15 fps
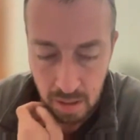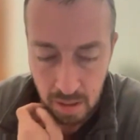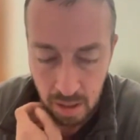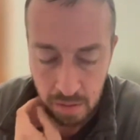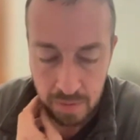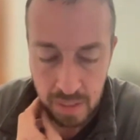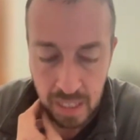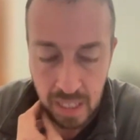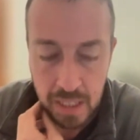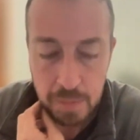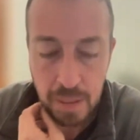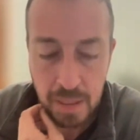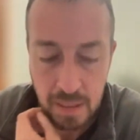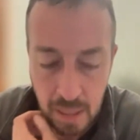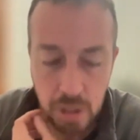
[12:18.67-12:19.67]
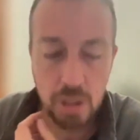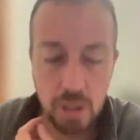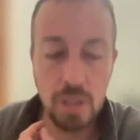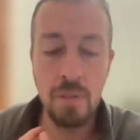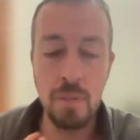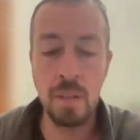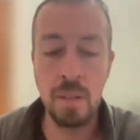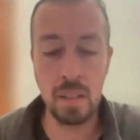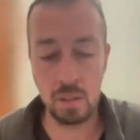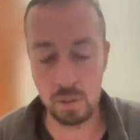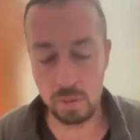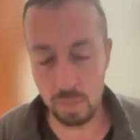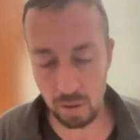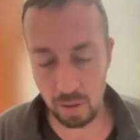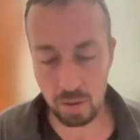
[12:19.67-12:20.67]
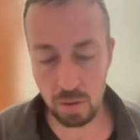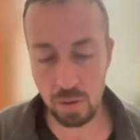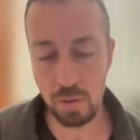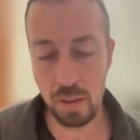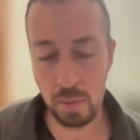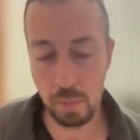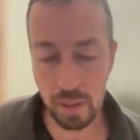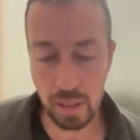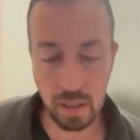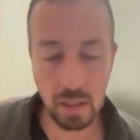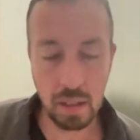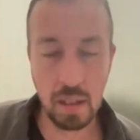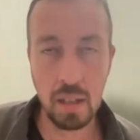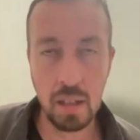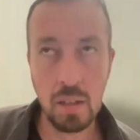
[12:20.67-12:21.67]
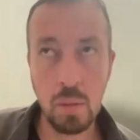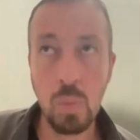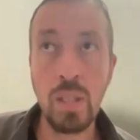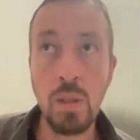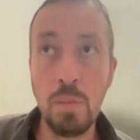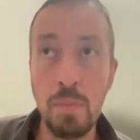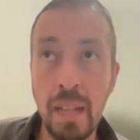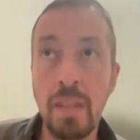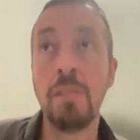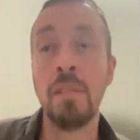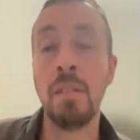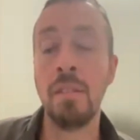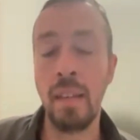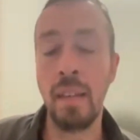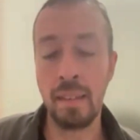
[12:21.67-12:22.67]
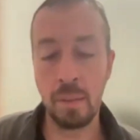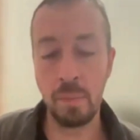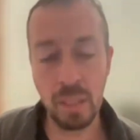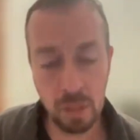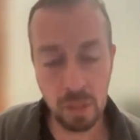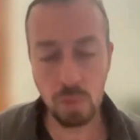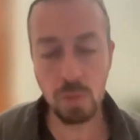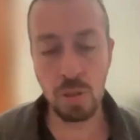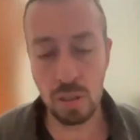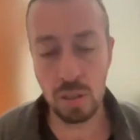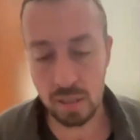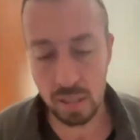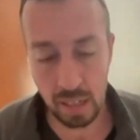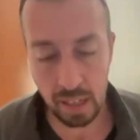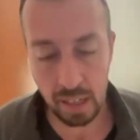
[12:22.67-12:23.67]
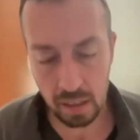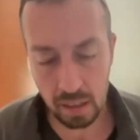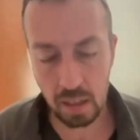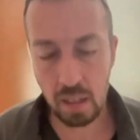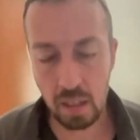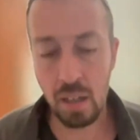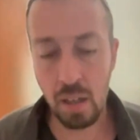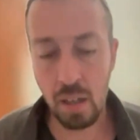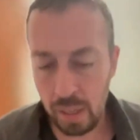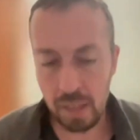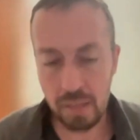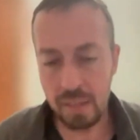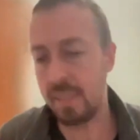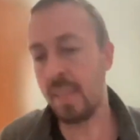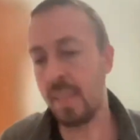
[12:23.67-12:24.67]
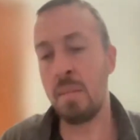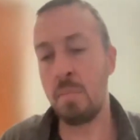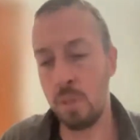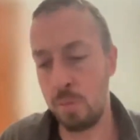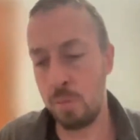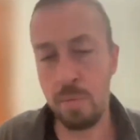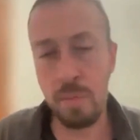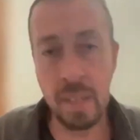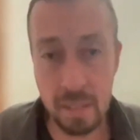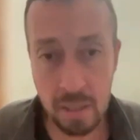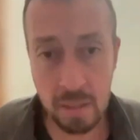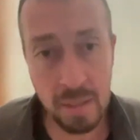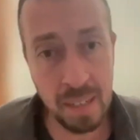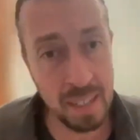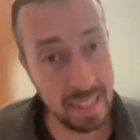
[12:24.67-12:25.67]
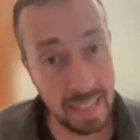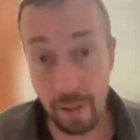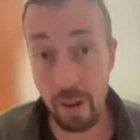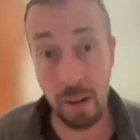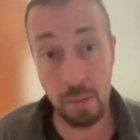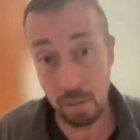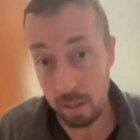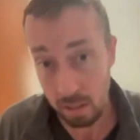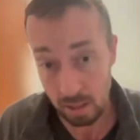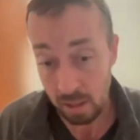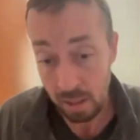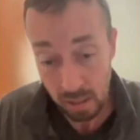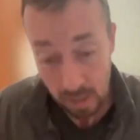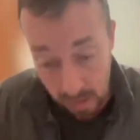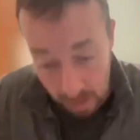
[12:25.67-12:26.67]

of the expectation from HaKadosh Baruch Hu that we do better than that we don't just say, okay, this animal is permitted to me and now I'm going to